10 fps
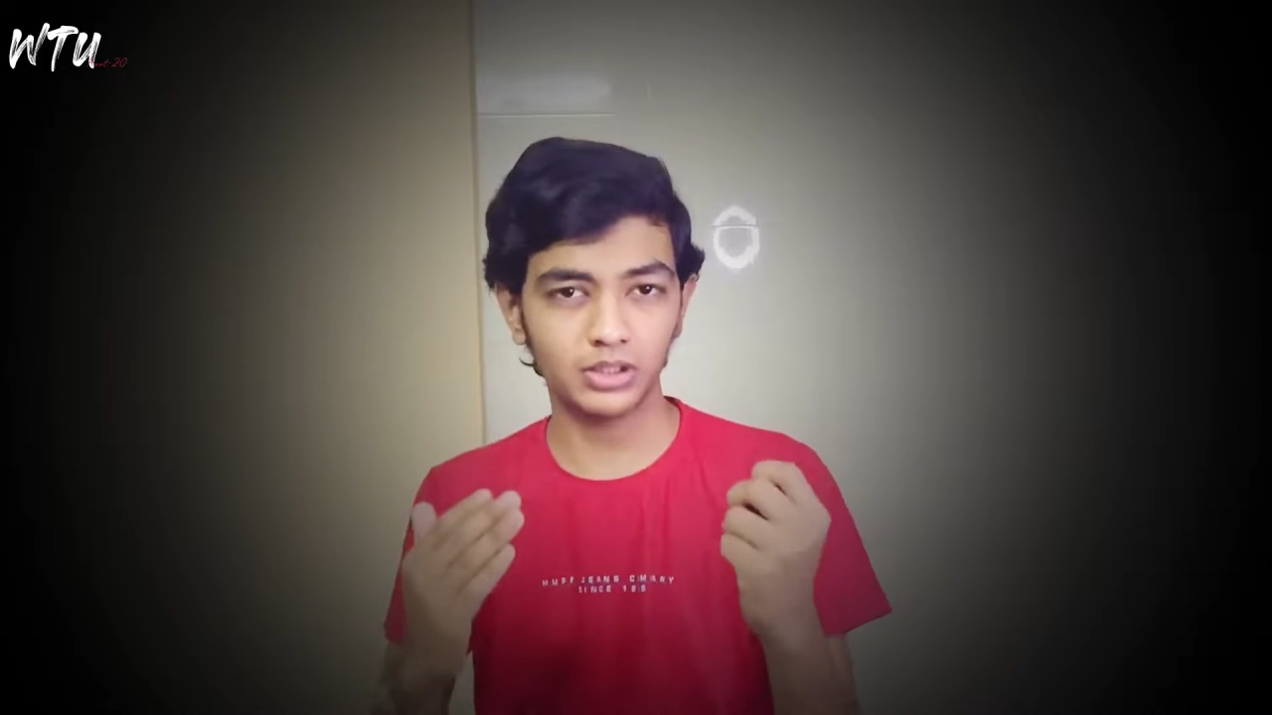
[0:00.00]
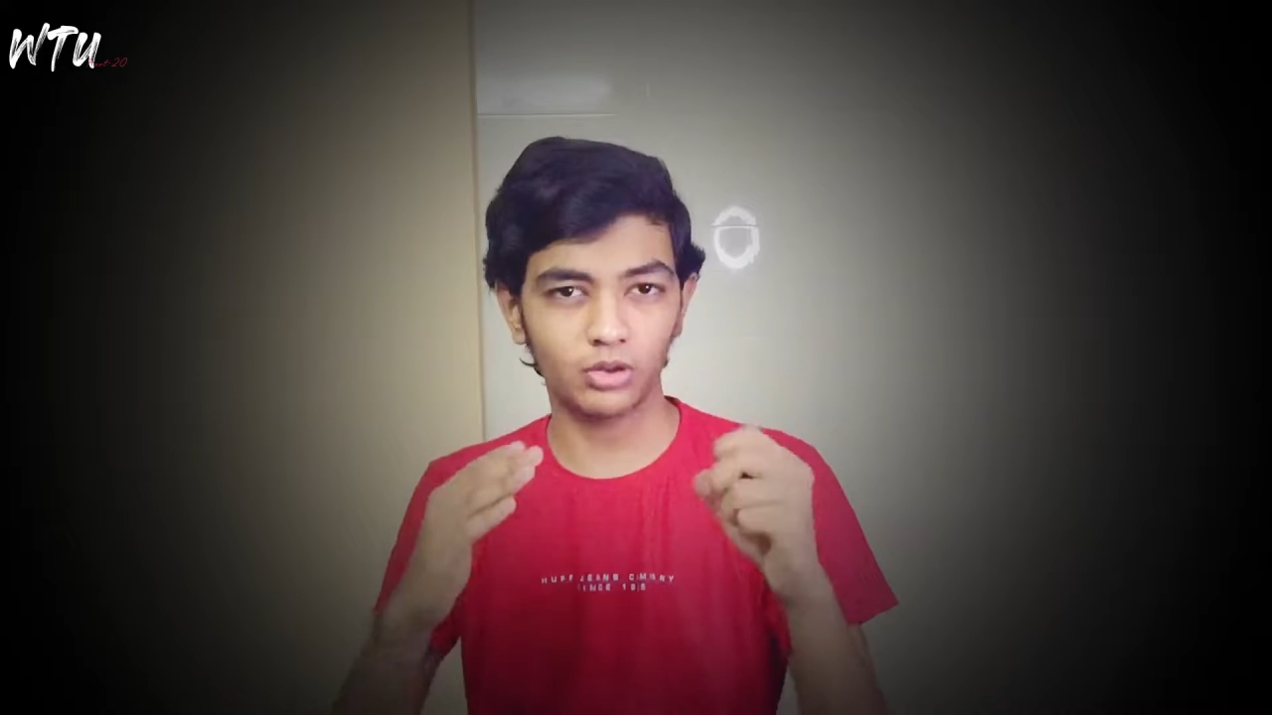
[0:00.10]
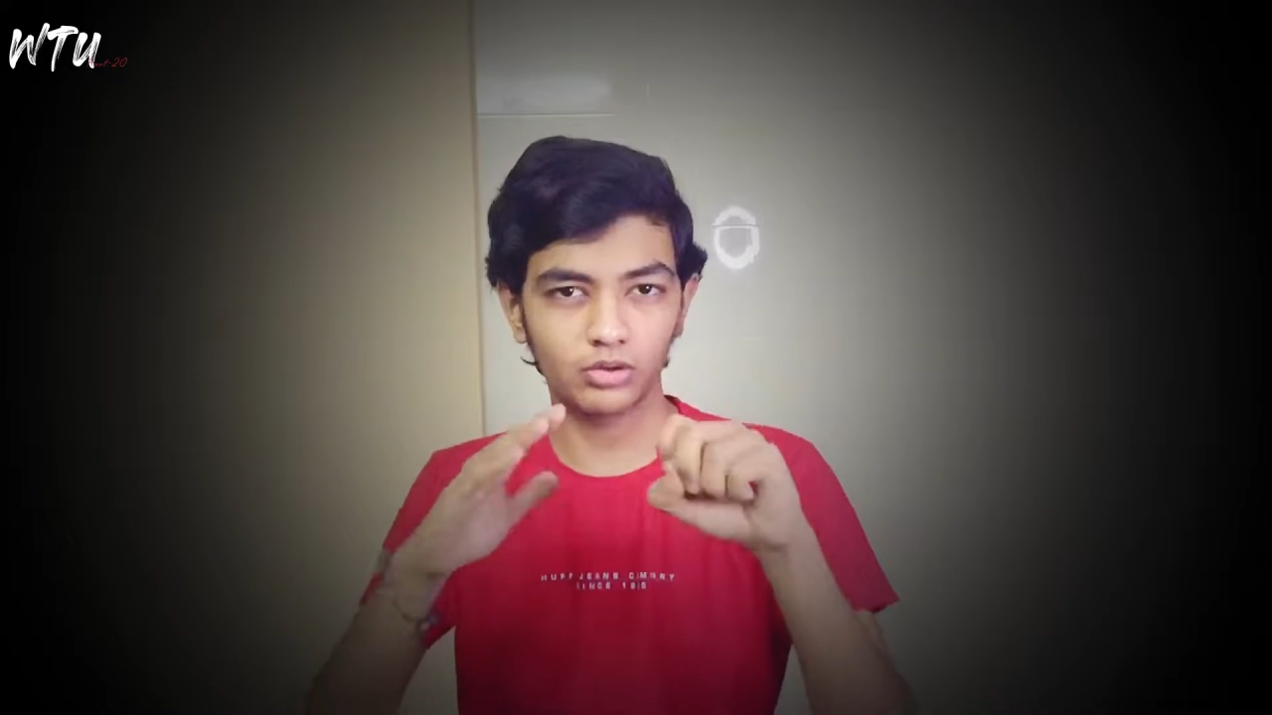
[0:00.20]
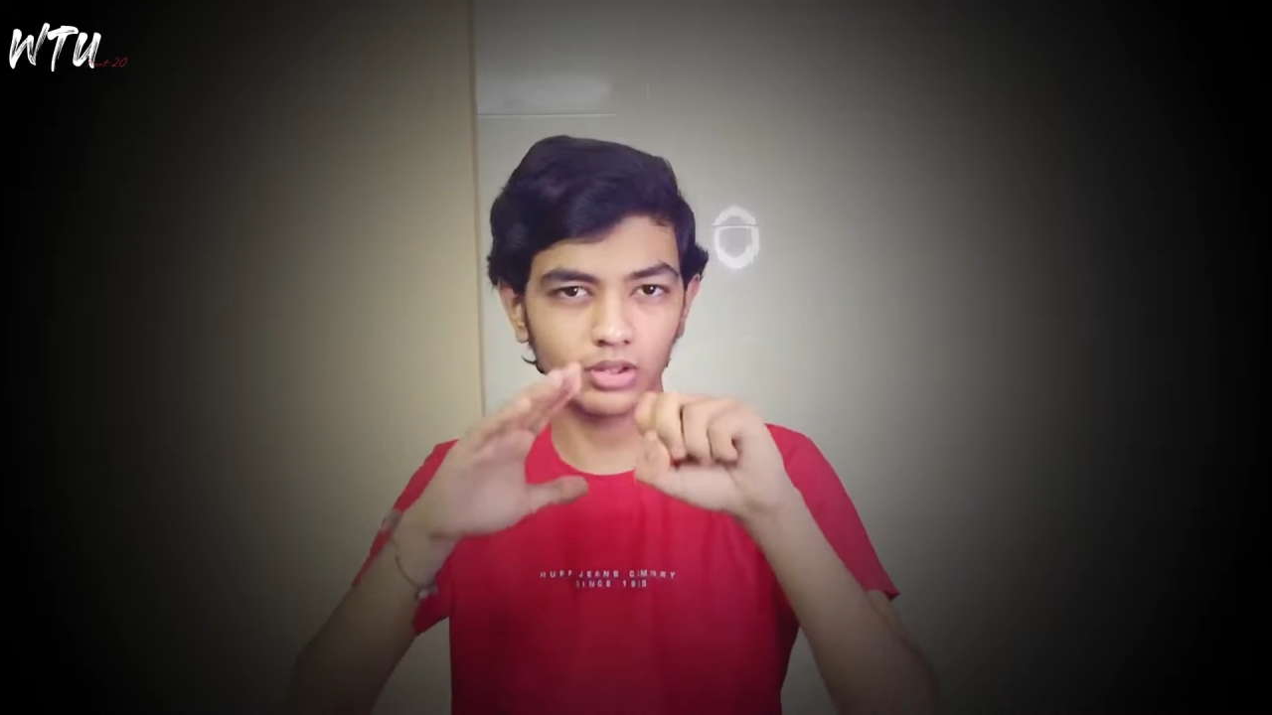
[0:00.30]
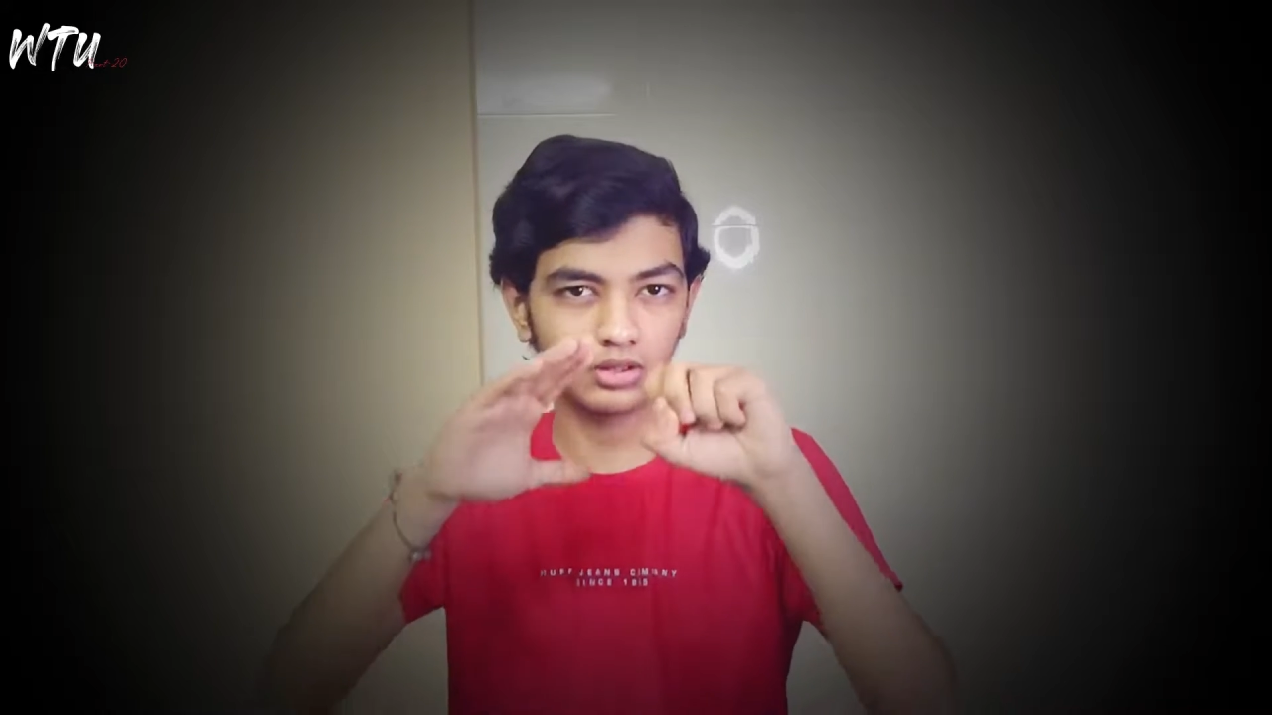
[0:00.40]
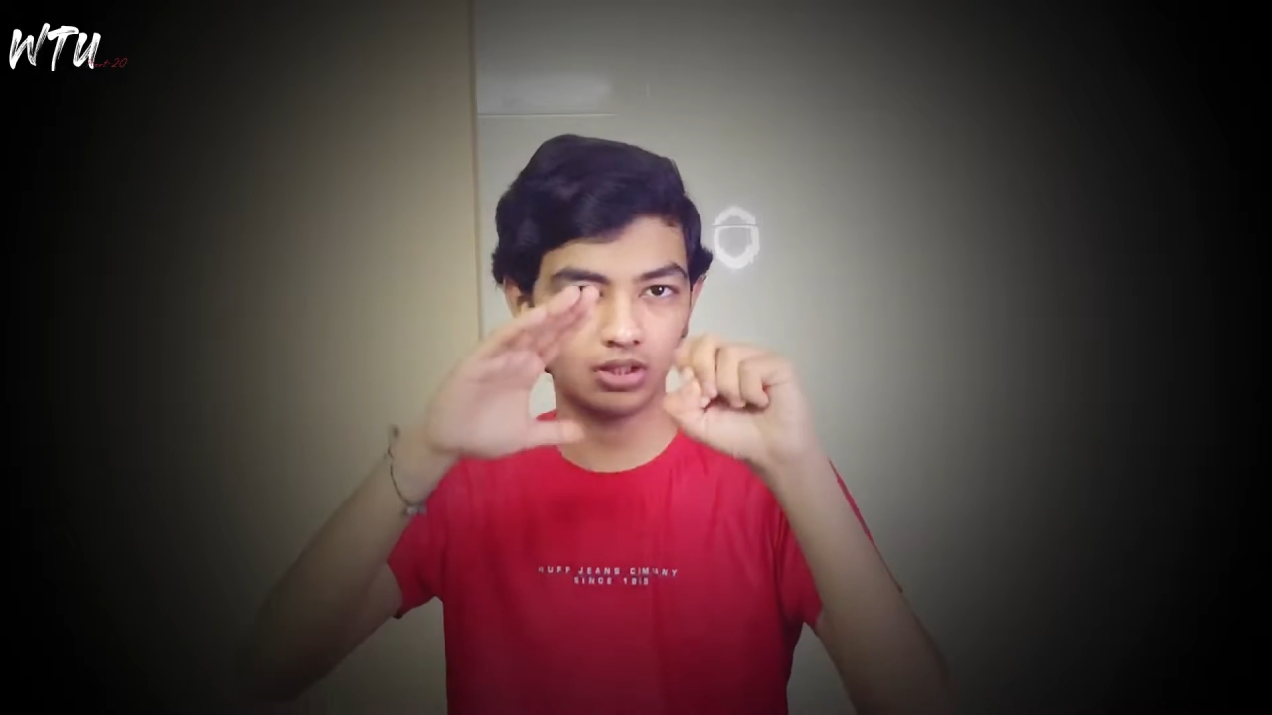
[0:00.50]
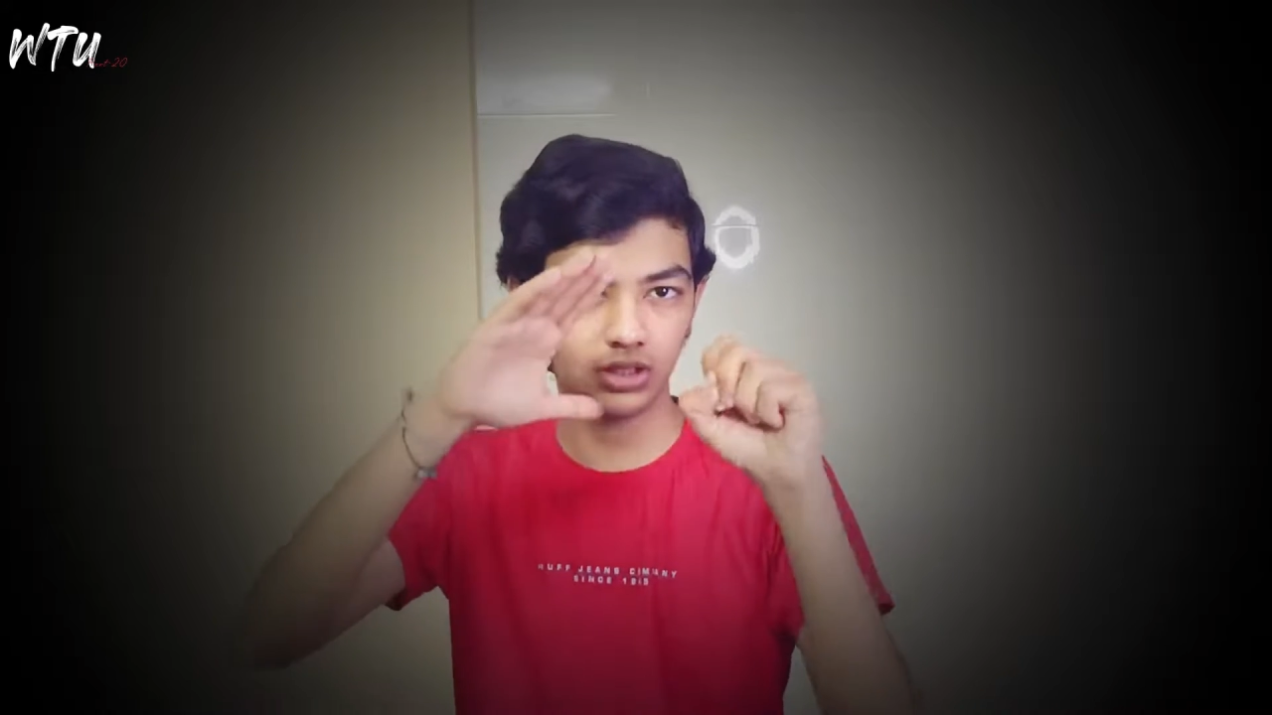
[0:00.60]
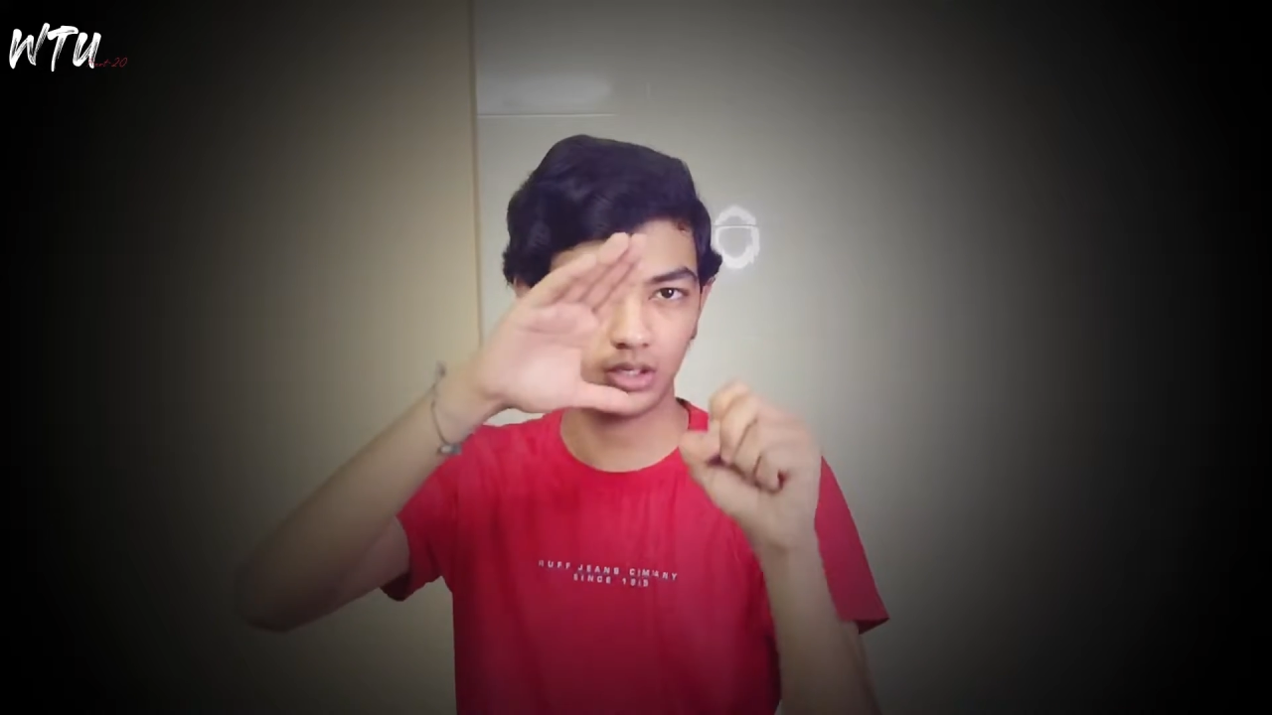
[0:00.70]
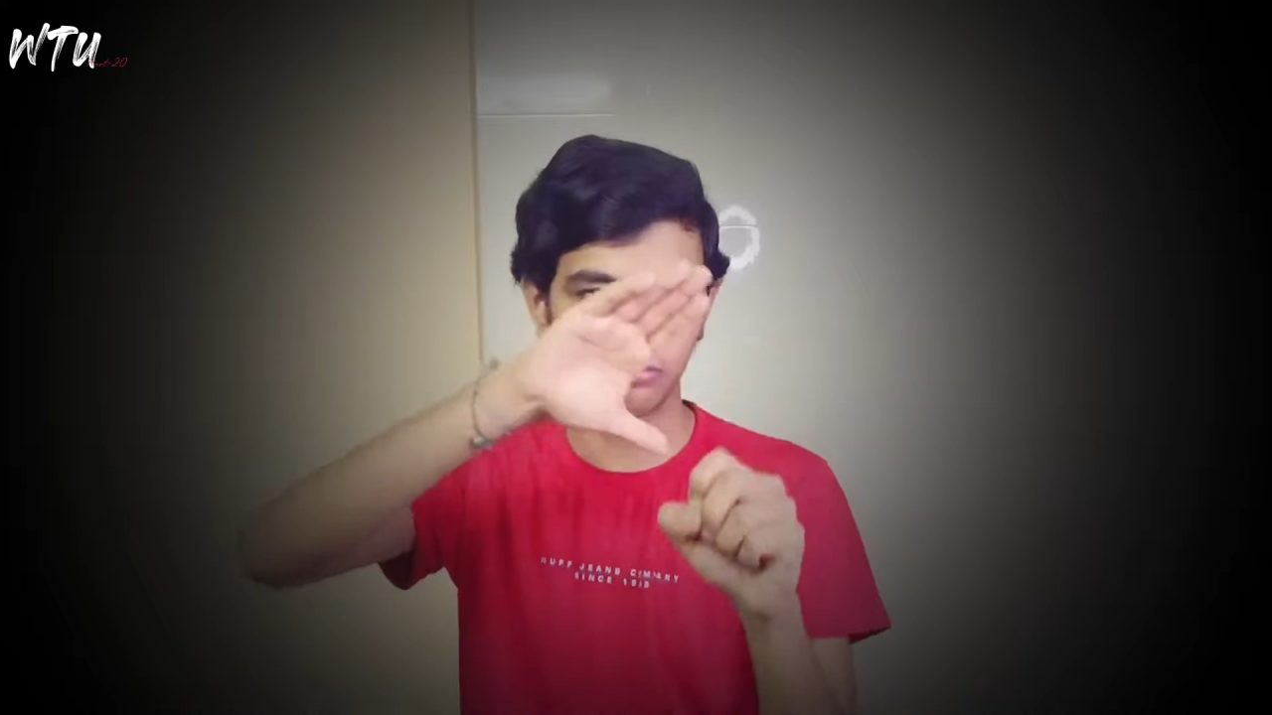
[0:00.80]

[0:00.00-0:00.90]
or you can say that